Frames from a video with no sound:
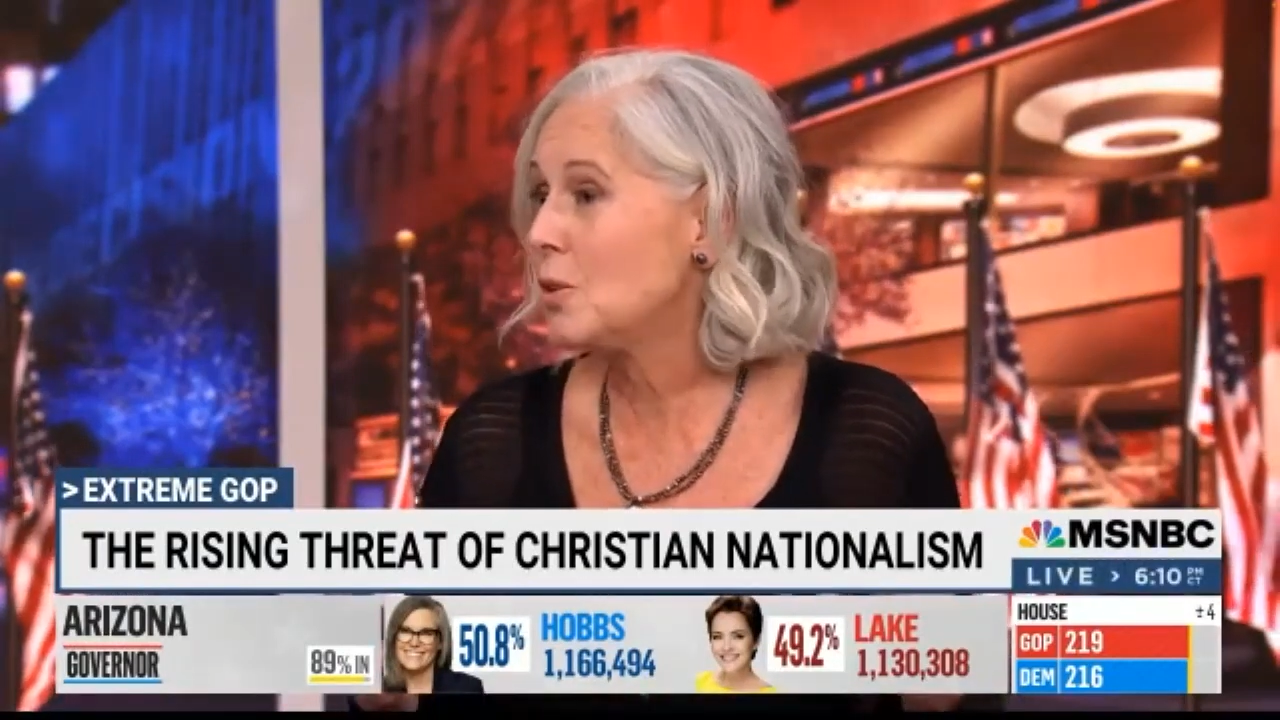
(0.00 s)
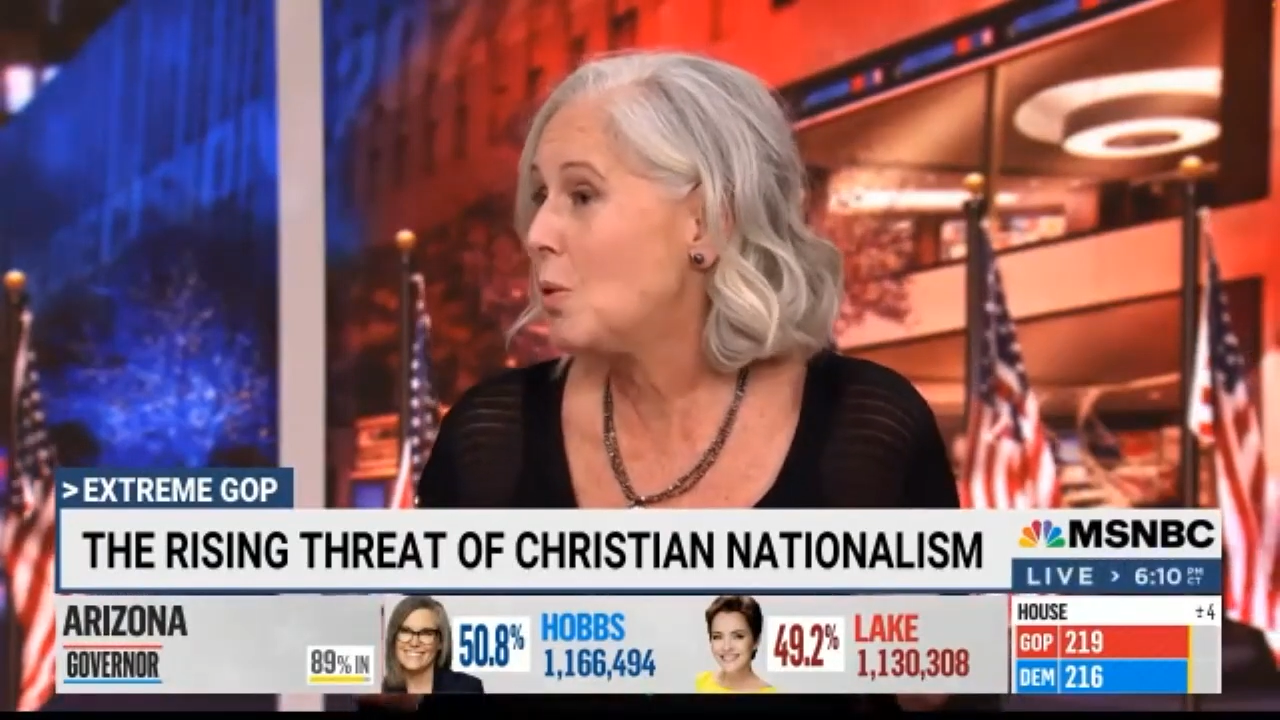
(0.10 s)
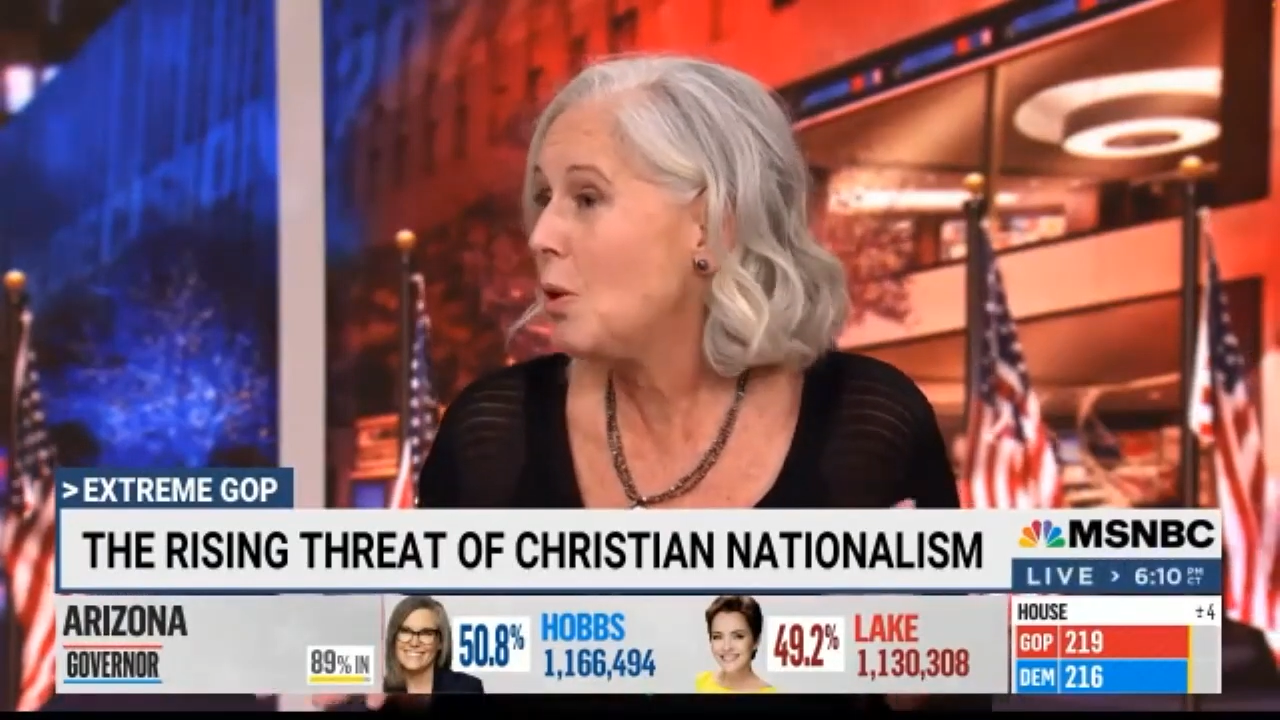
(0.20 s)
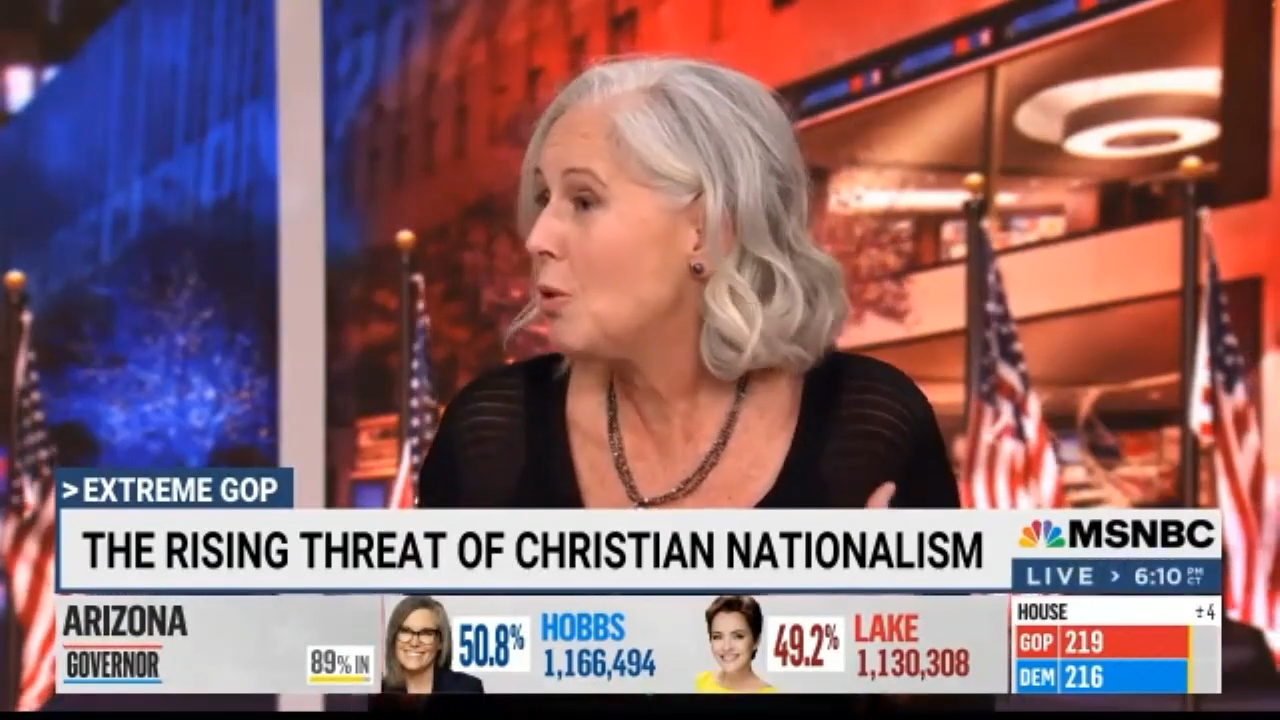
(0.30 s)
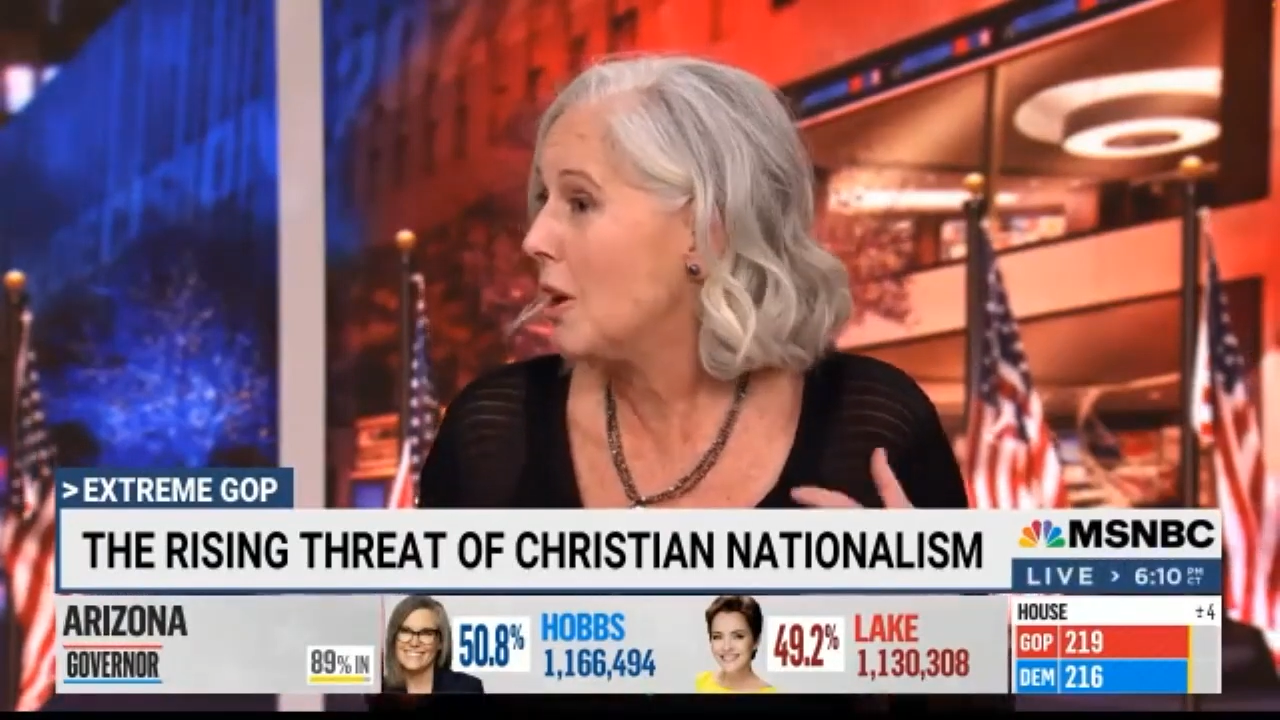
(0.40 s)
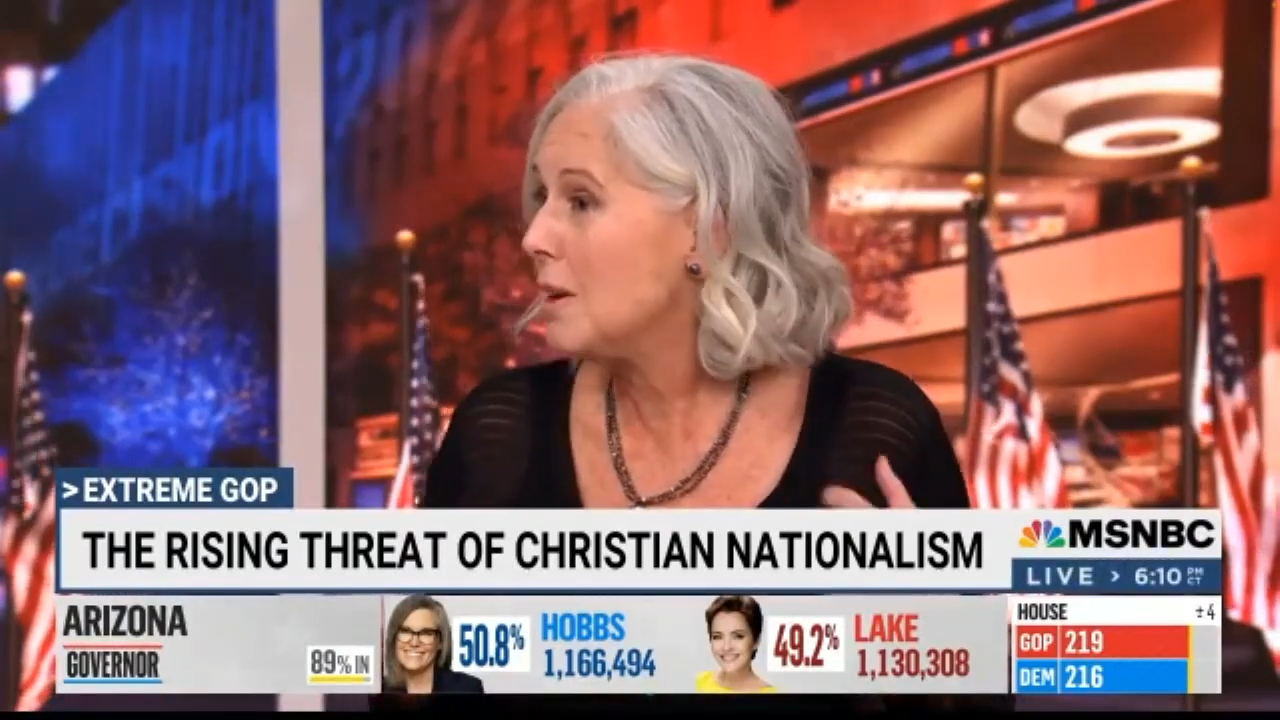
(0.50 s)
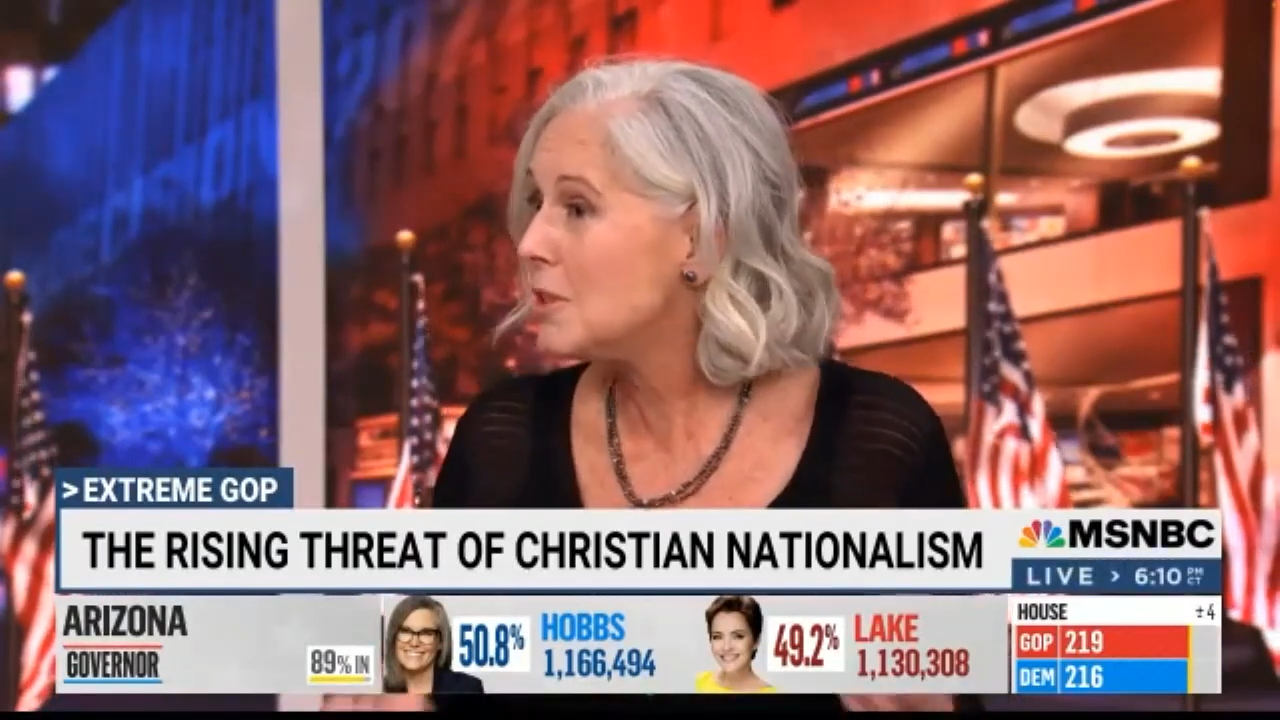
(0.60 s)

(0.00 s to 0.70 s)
quote, come